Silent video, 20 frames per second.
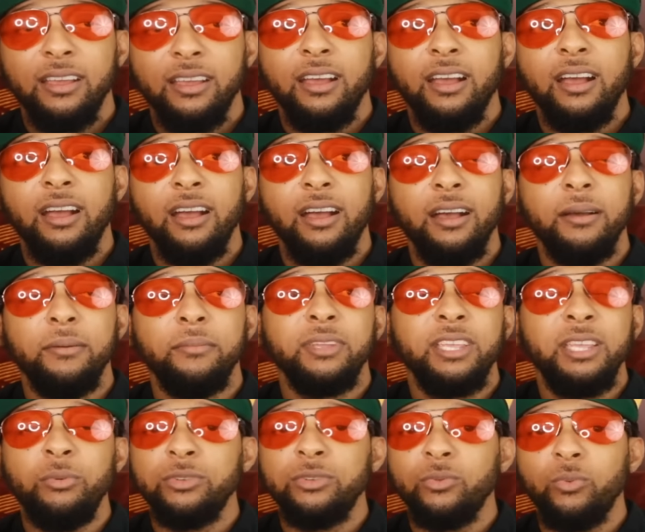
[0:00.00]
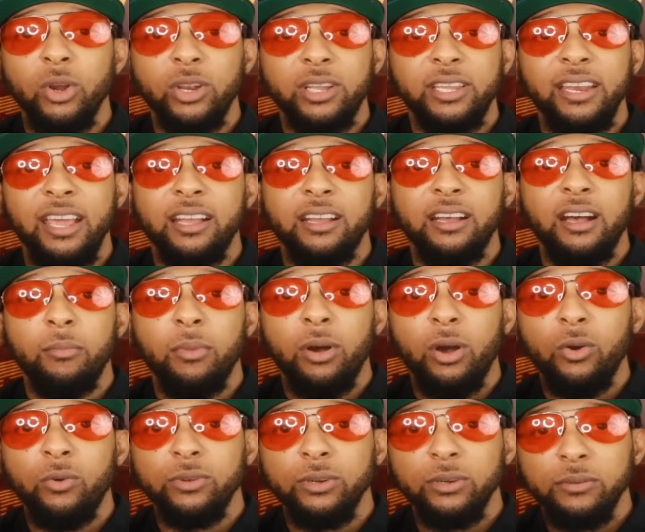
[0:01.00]
He was working that gum
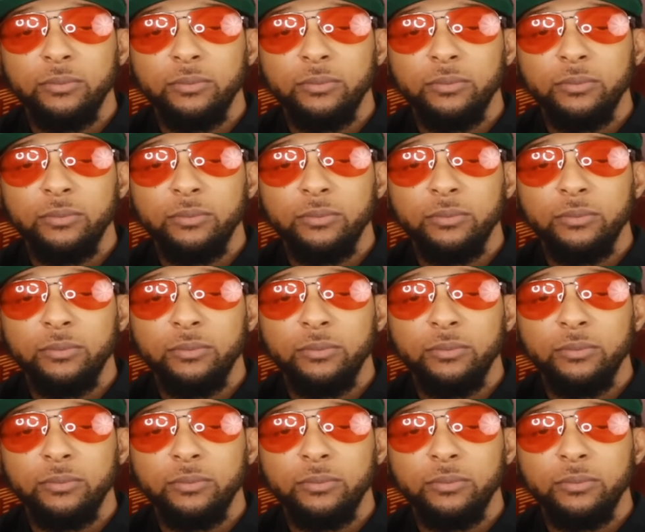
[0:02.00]
over.